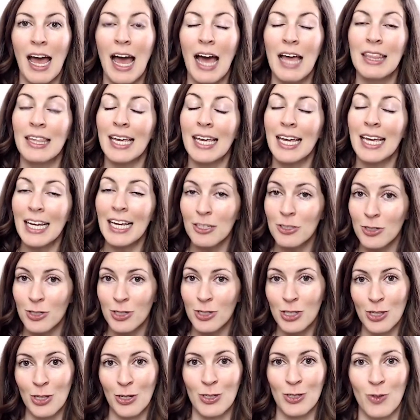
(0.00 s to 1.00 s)
And the
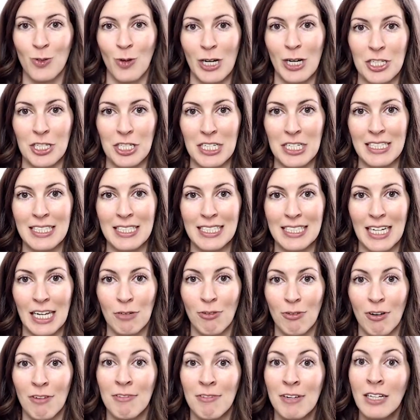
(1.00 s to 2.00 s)
answers to those questions
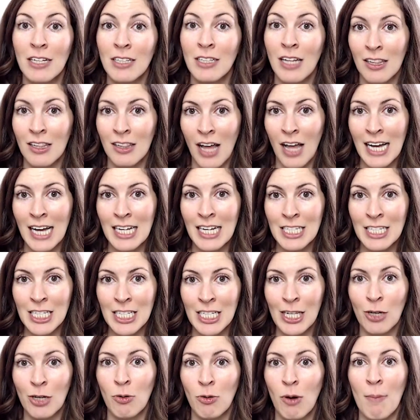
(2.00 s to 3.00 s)
can reveal a lot to
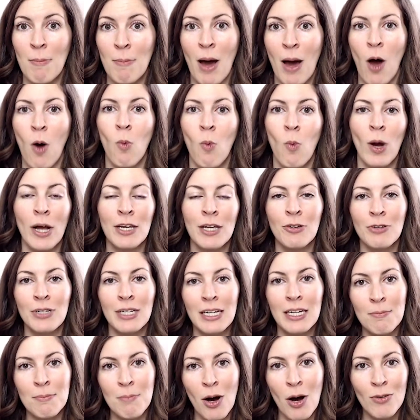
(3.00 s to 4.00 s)
you about what you
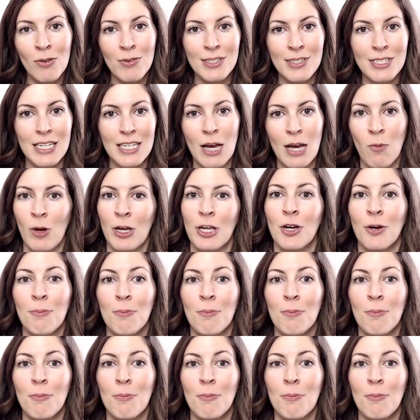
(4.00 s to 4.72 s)
need most and what you're